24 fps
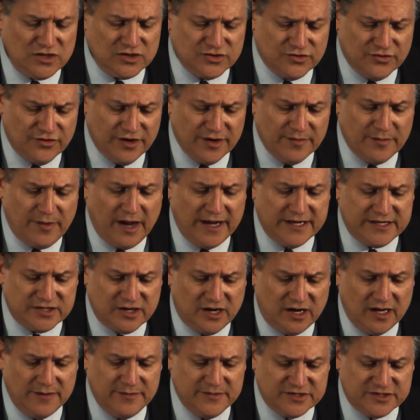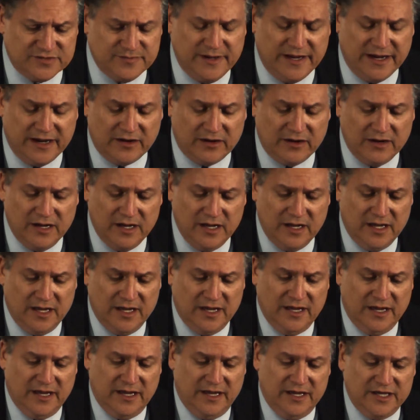during my time as mayor
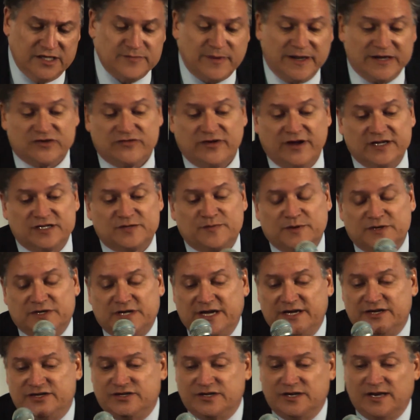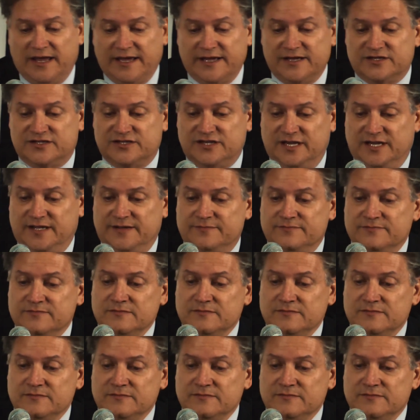is my transportation legacy.